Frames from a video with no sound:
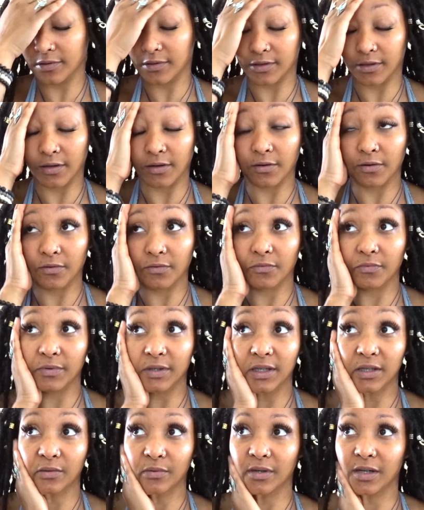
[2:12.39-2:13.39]
so
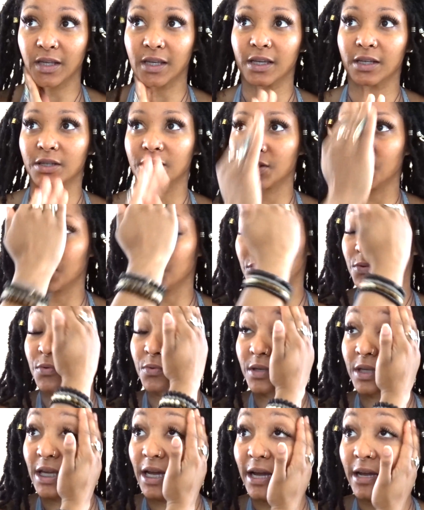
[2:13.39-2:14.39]
we just want to get to
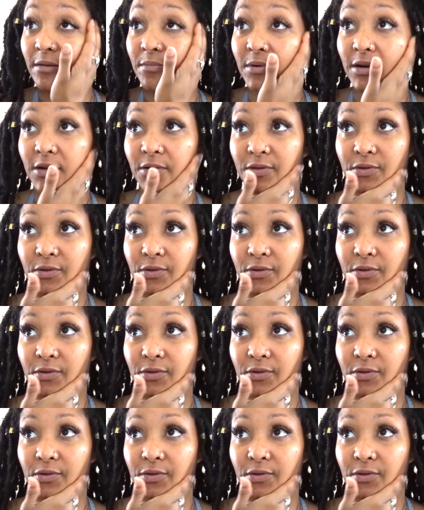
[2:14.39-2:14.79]
the eyebrow